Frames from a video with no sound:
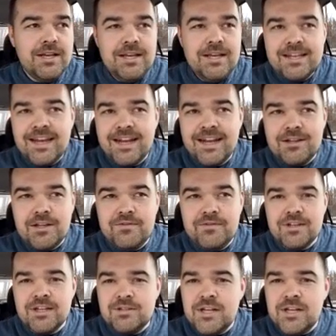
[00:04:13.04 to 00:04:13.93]
kind of
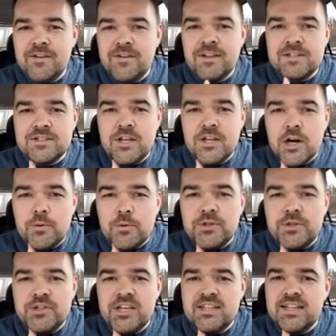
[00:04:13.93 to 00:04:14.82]
living a life that's not
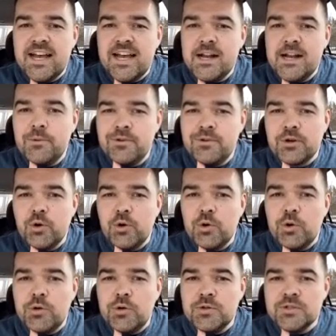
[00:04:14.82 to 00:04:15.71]
really in line with your
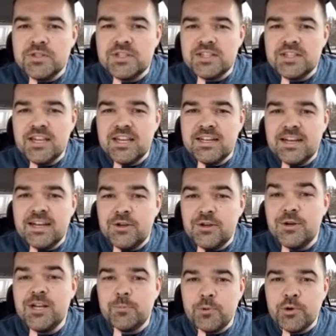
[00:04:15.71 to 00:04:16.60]
goals. And you
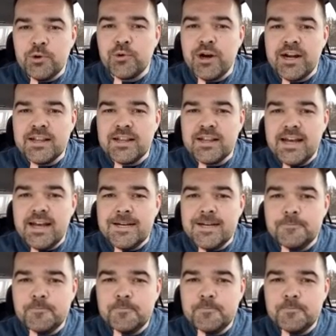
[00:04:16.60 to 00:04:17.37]
end up regretting that.